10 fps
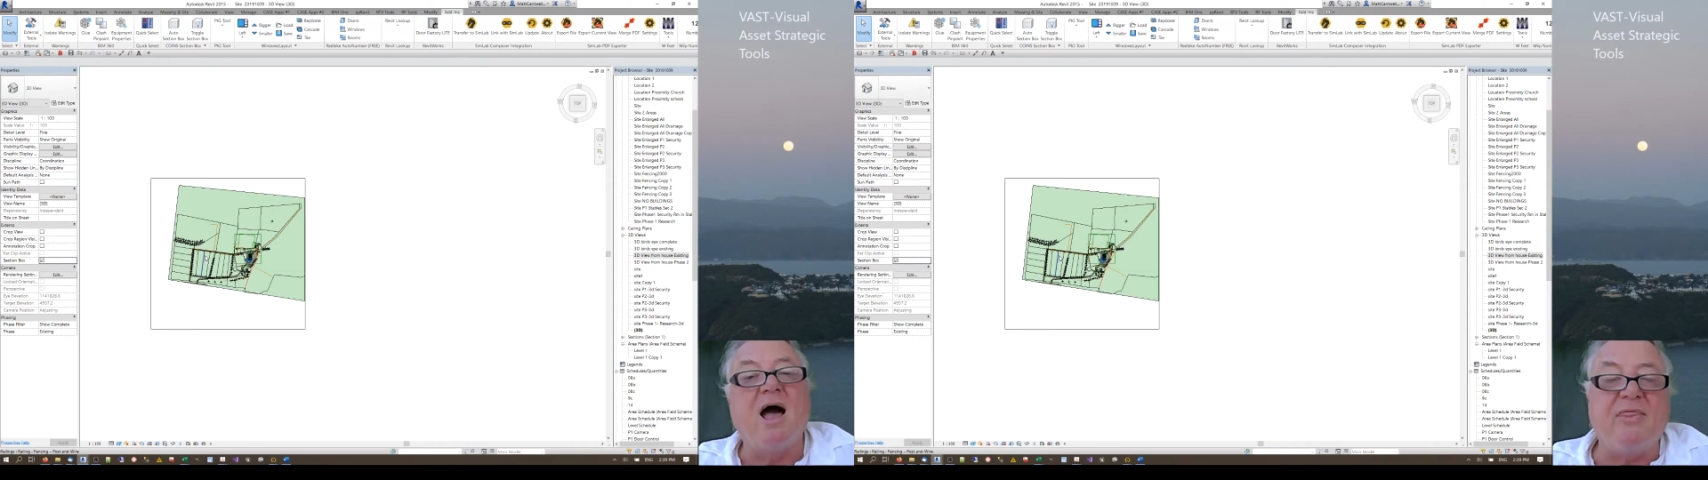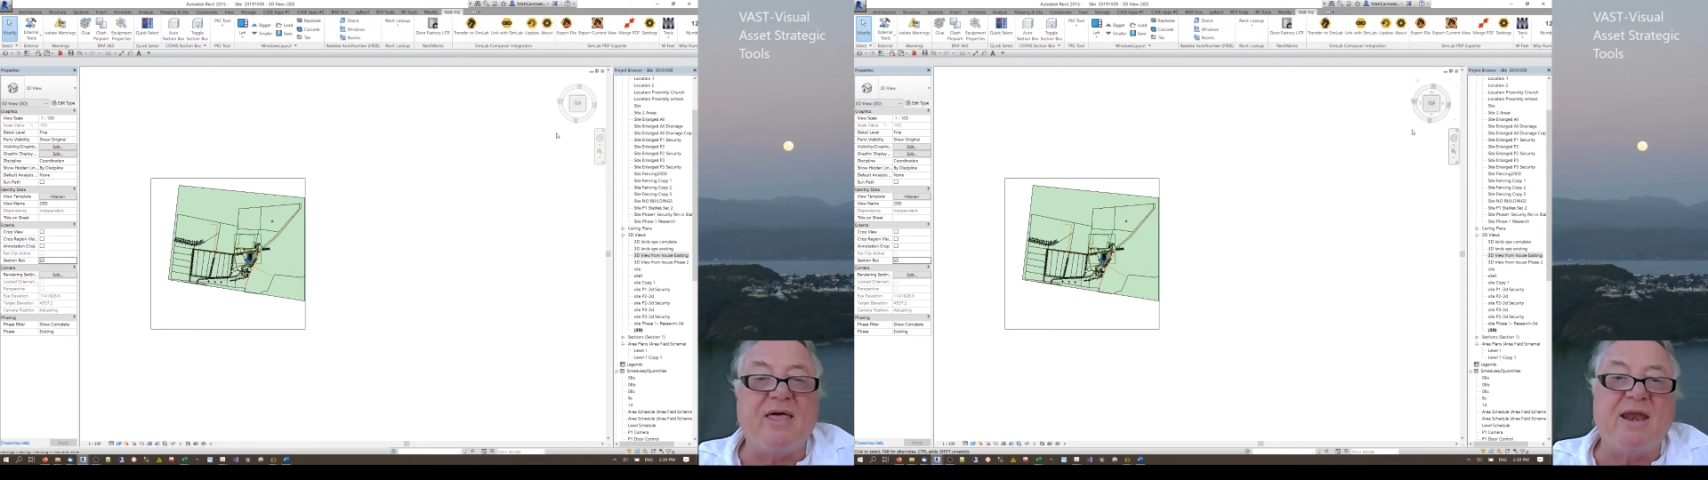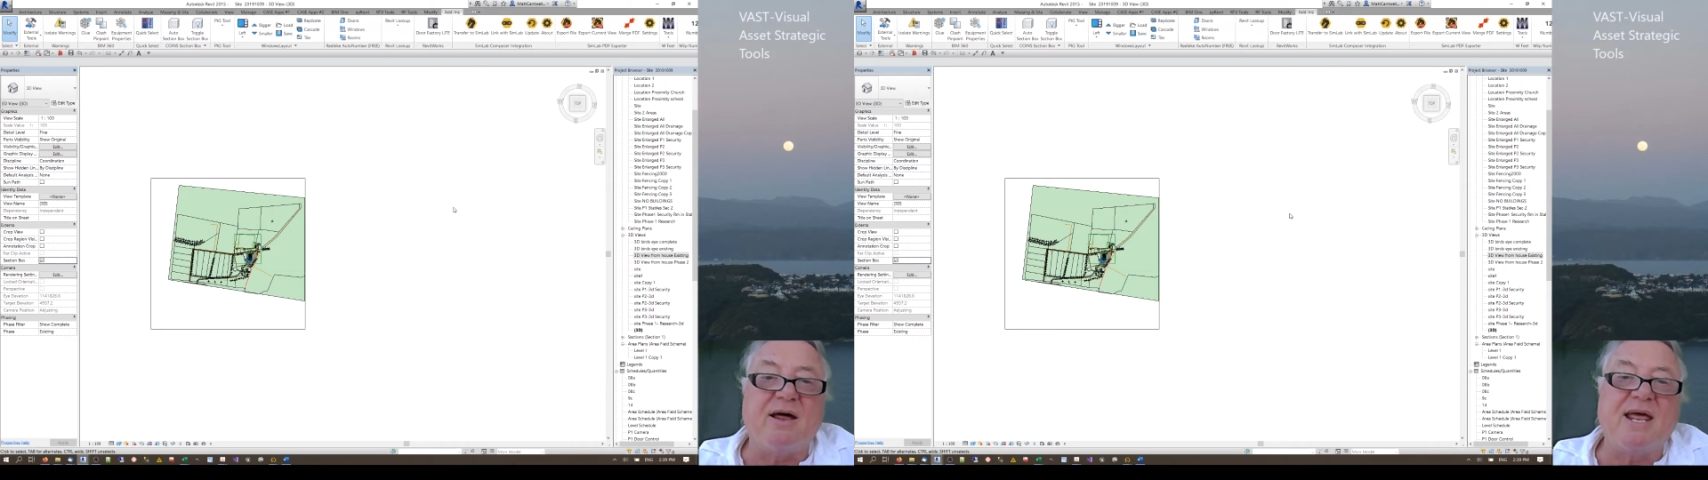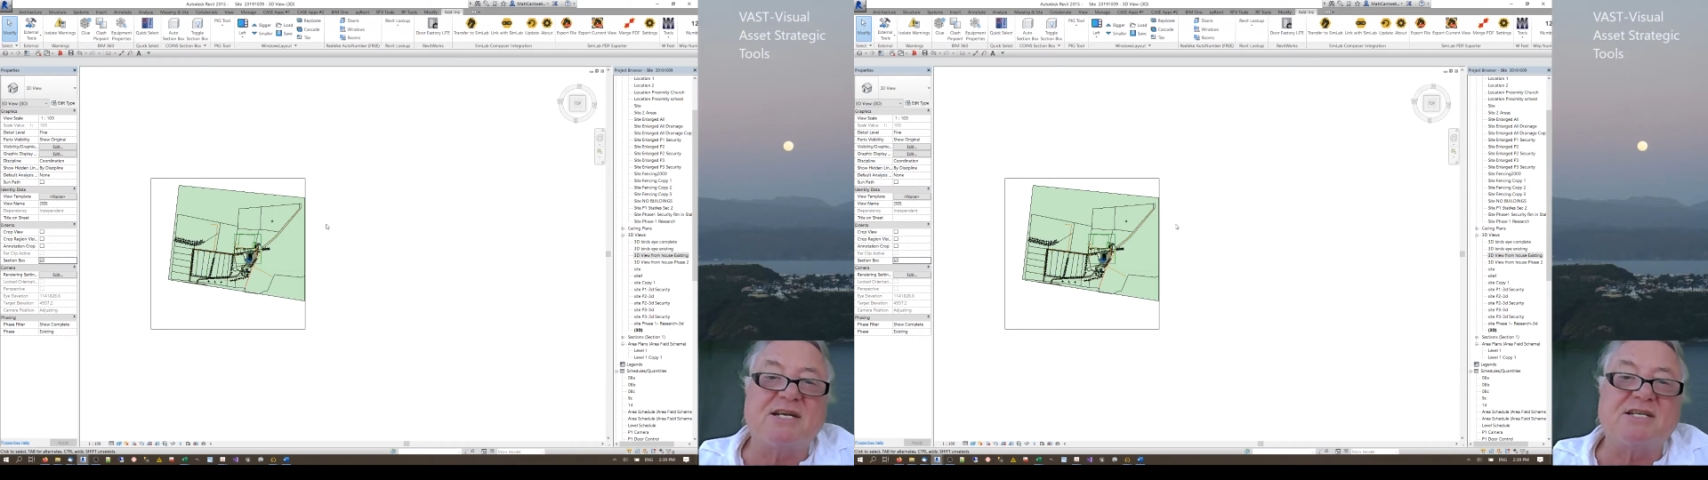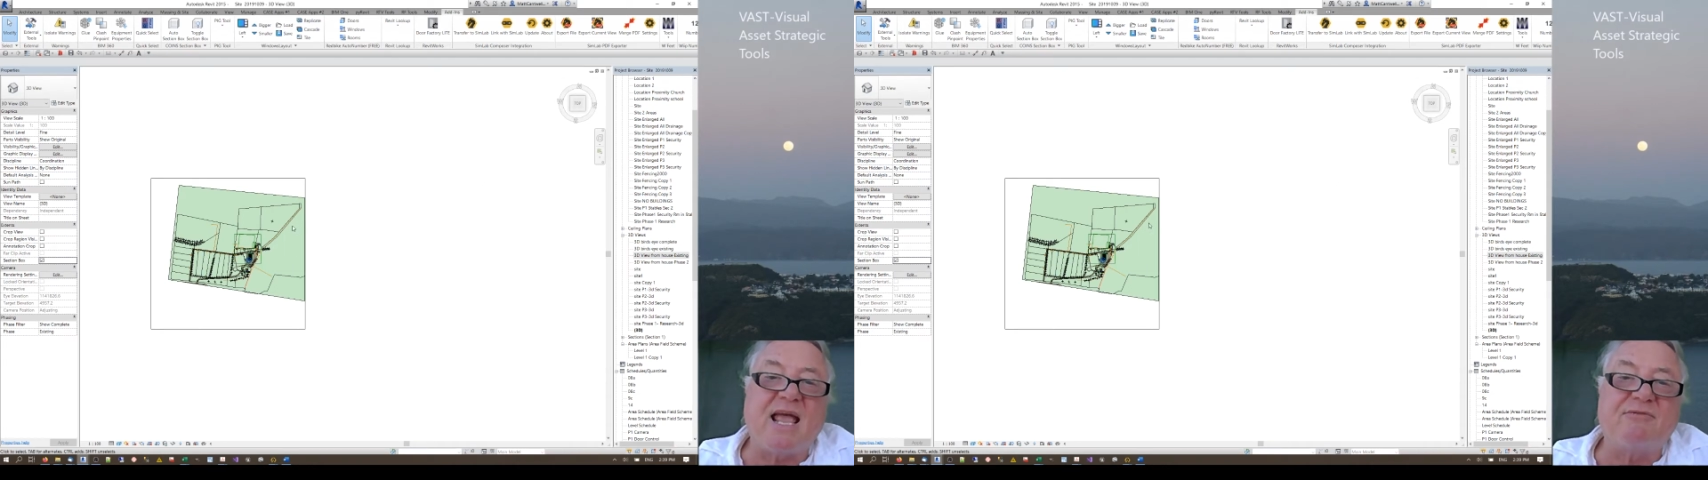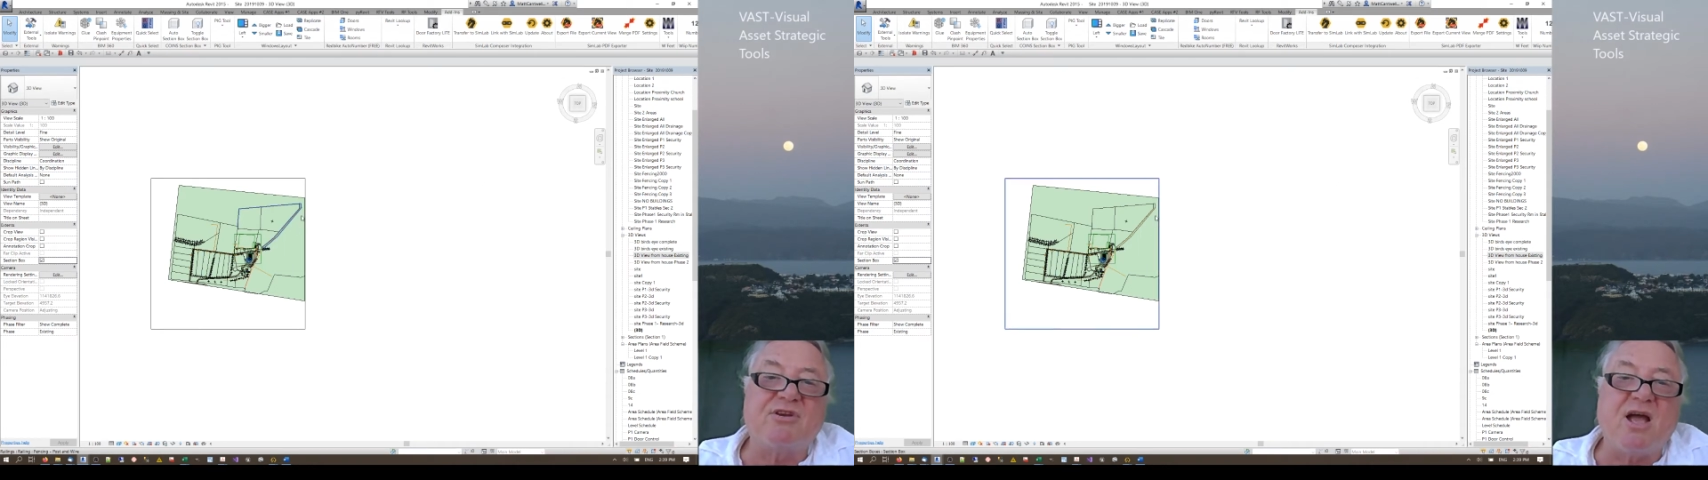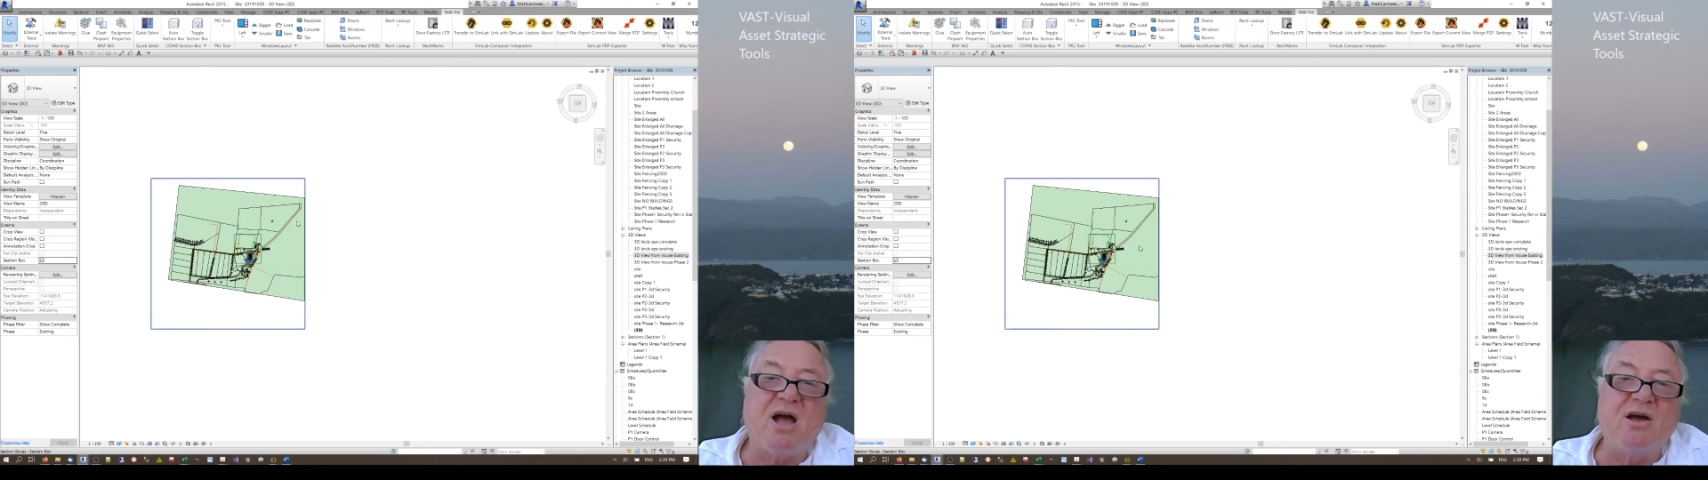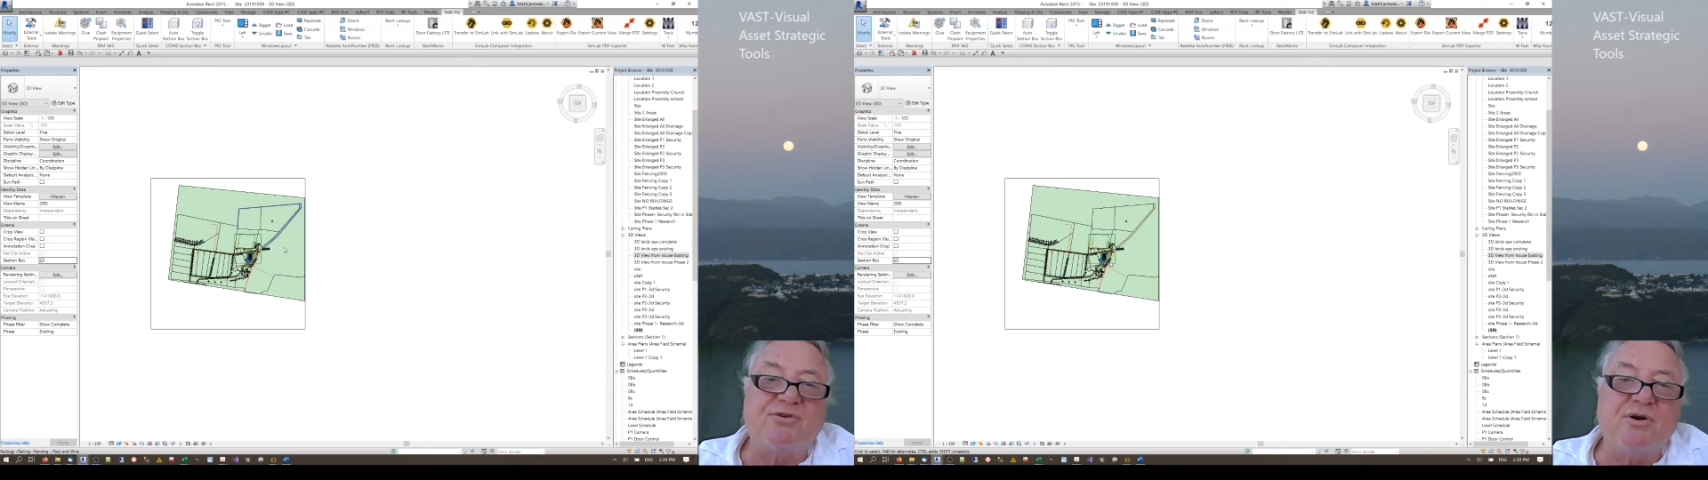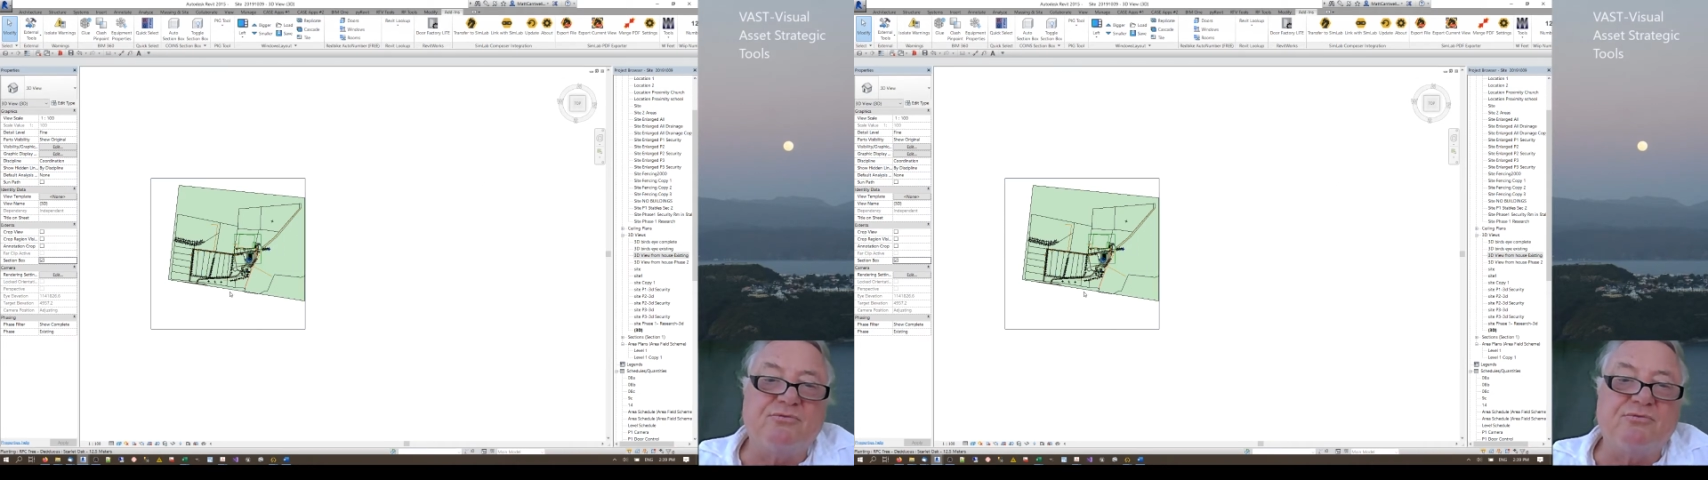and then I'd actually have to go through